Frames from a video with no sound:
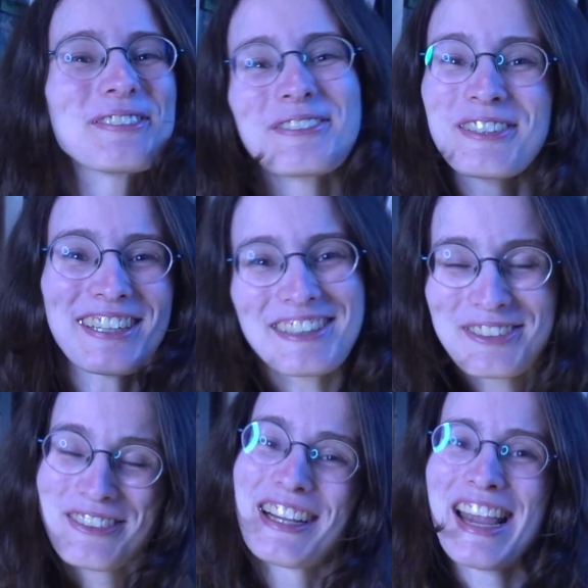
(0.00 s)
we're
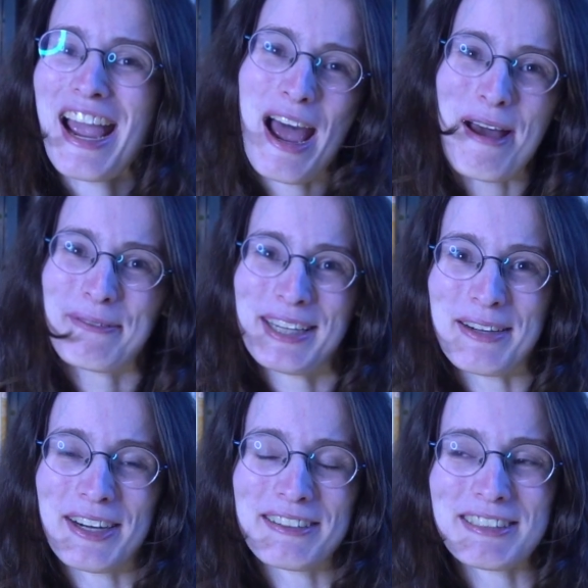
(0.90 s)
really happy
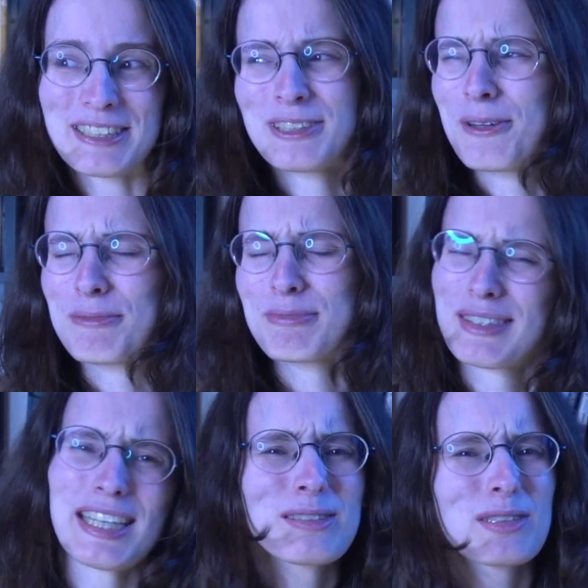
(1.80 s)
about it. So
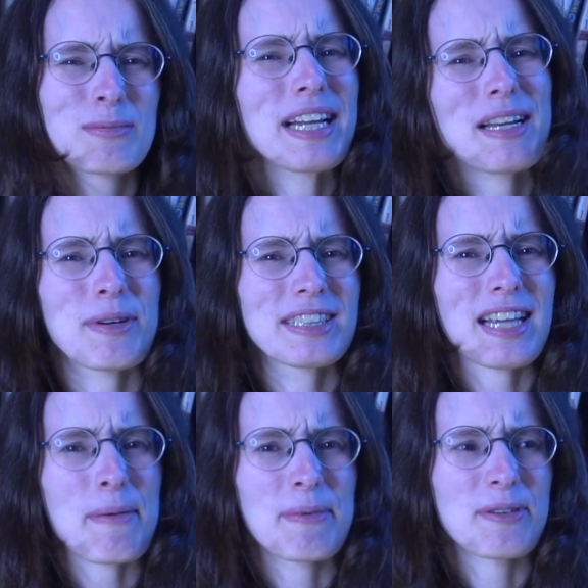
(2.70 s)
that's mainly what's
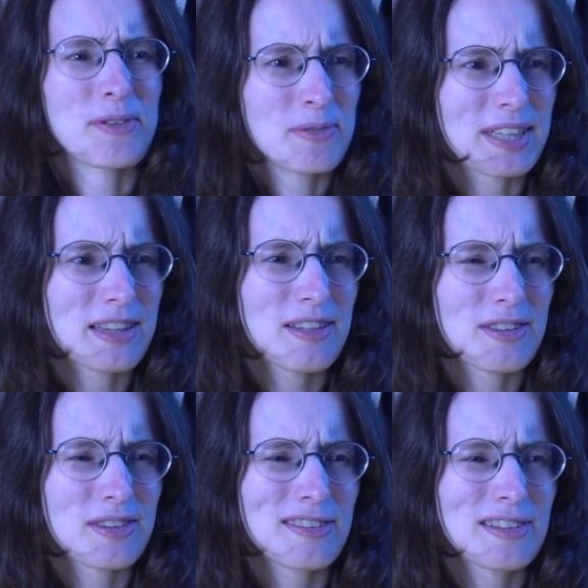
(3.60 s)
happened with
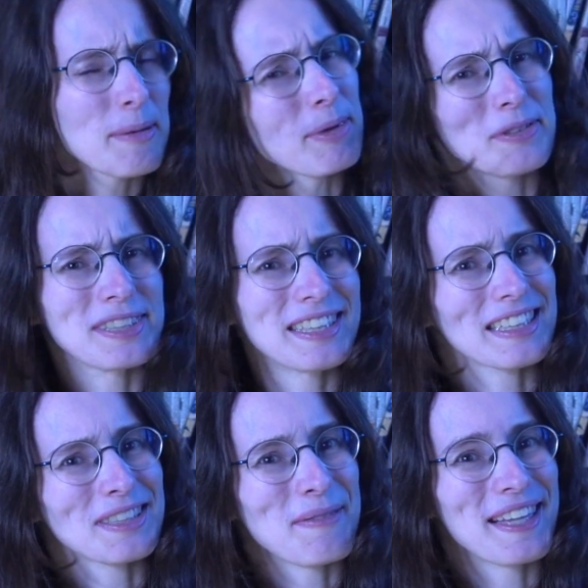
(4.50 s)
the
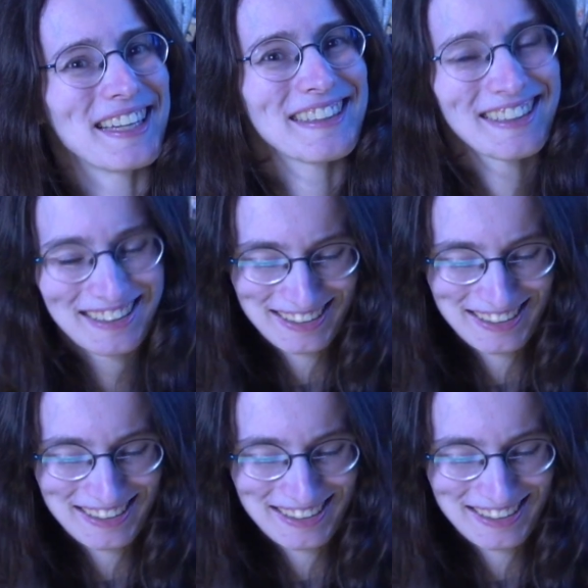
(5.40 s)
WCS update.